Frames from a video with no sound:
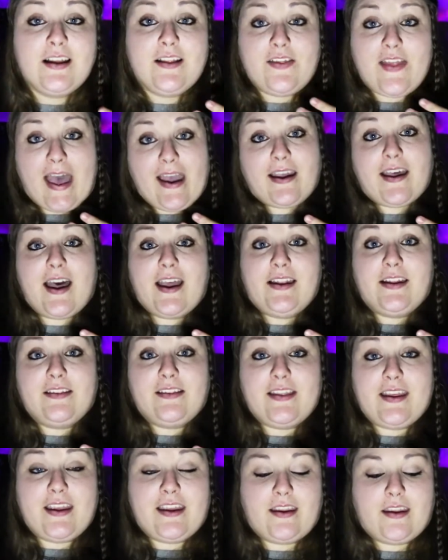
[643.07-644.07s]
that kind of
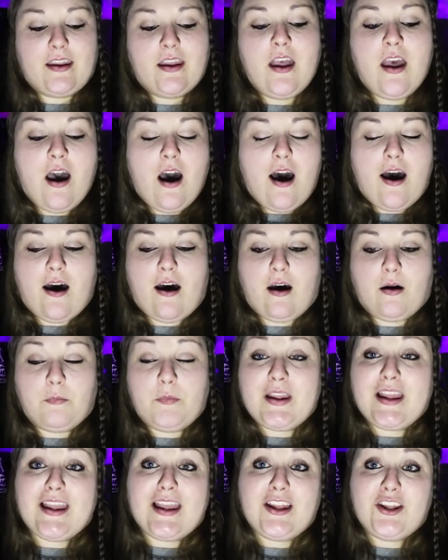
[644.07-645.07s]
thing.
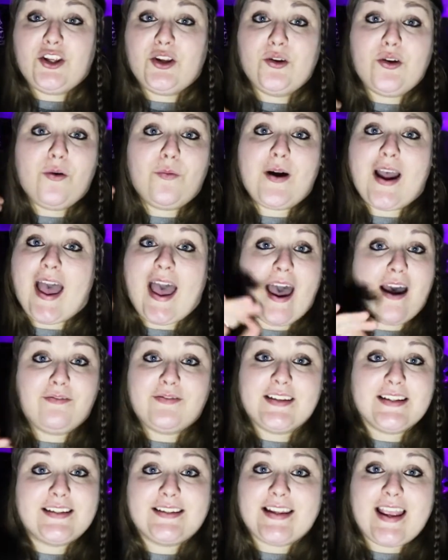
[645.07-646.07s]
Um, and you don't
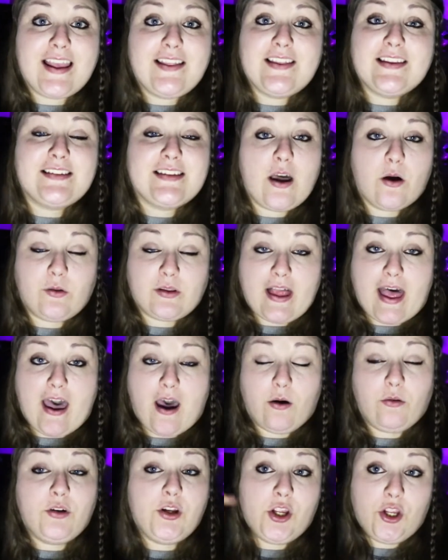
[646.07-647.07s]
have to say this out
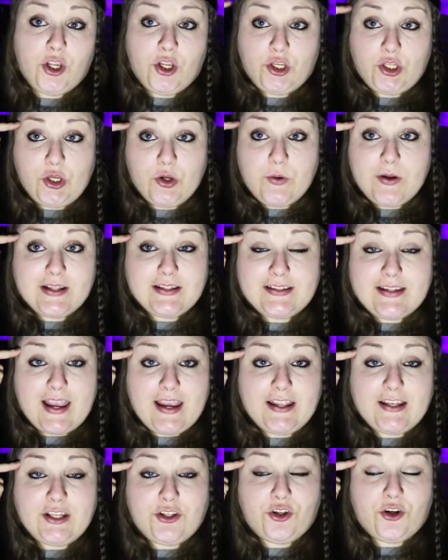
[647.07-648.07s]
loud. You can
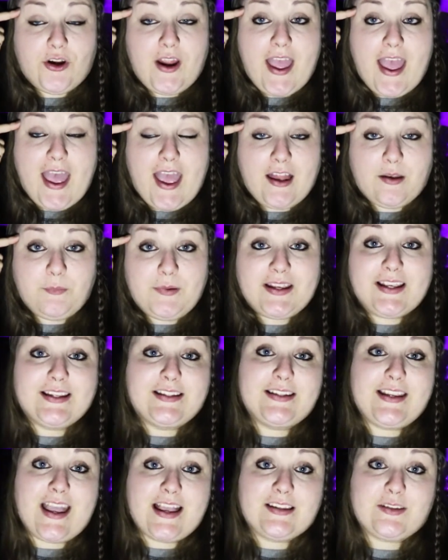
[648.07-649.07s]
say it in your head
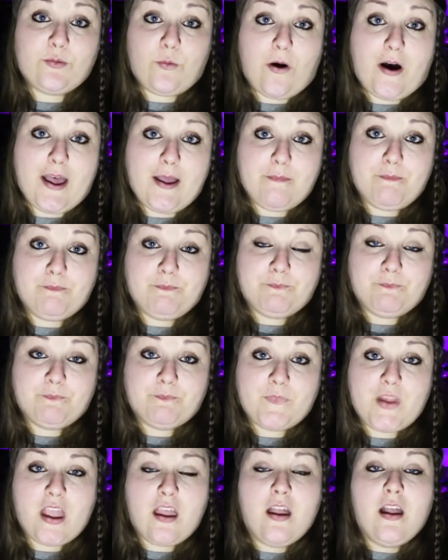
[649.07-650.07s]
because guess what?
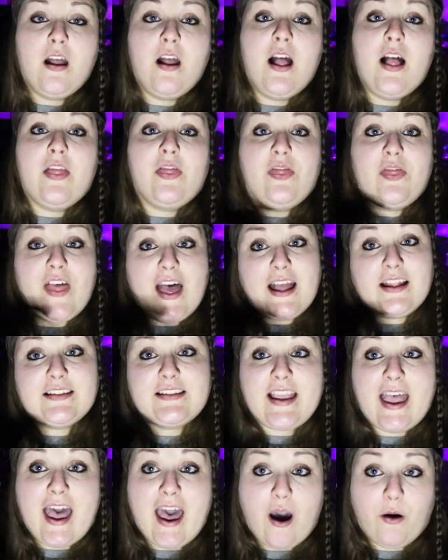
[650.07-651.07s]

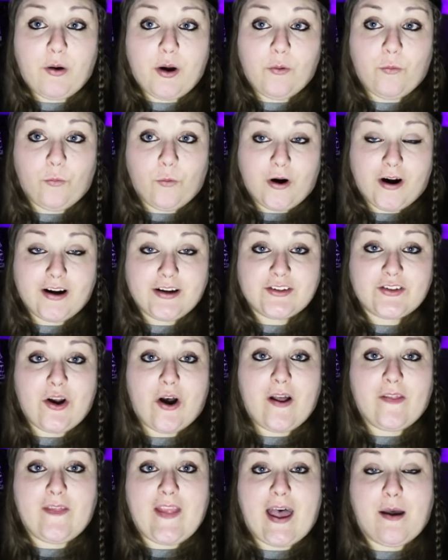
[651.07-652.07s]
That's how it works
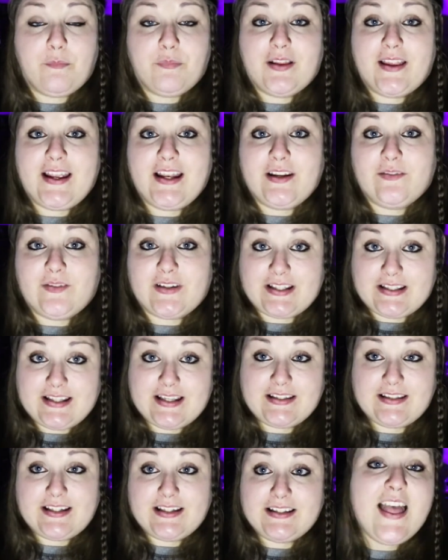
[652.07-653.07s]
on that plane of
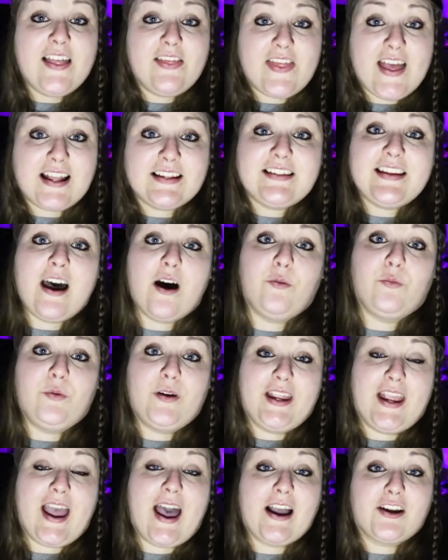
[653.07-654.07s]
existence. That's how
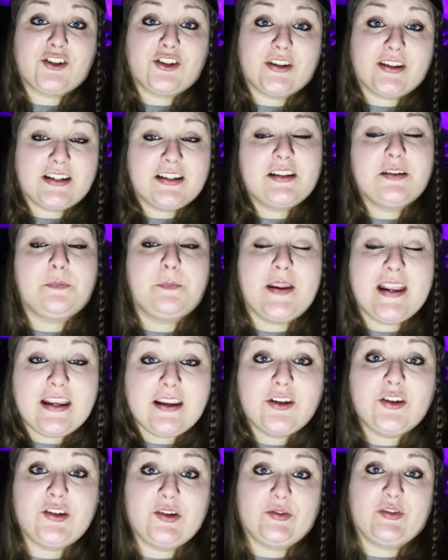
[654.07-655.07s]
we actually
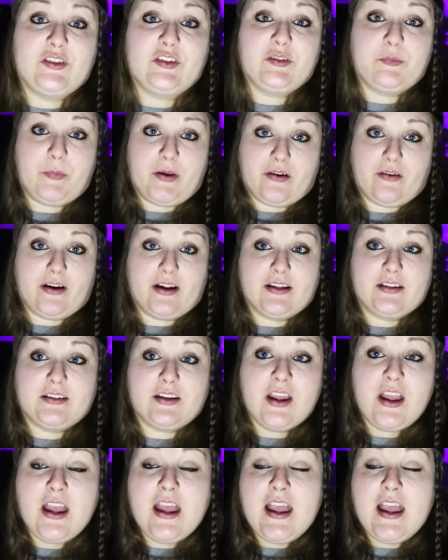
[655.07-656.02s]
speak to spirits